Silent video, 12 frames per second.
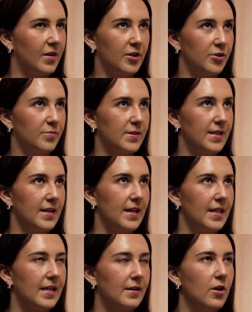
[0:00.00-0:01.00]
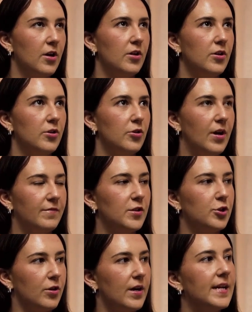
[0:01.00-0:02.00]
100%. I think you have to
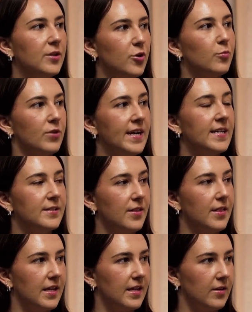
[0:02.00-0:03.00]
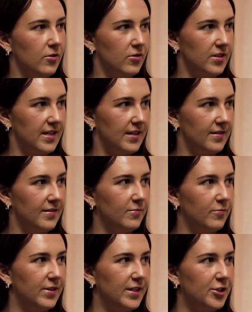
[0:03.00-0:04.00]
train your brain to think in content,
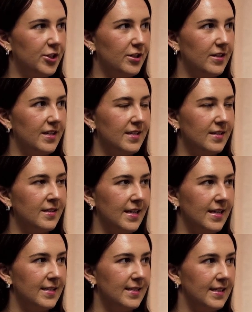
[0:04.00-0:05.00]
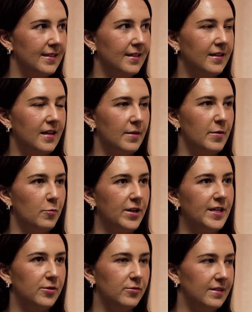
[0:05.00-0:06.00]
which isn't easy. I mean,
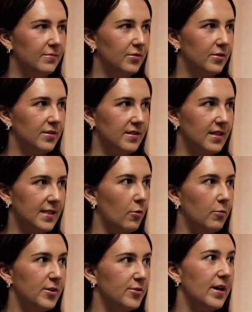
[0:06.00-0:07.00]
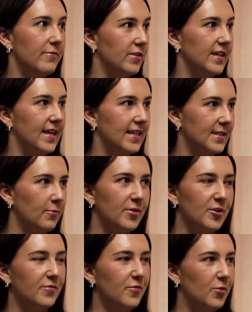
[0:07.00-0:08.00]
we do it because that's what we do every day. That's what we
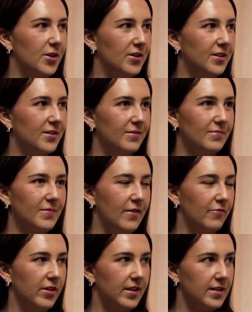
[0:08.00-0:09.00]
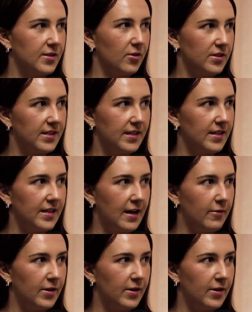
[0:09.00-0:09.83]
do for work. Everything is content in our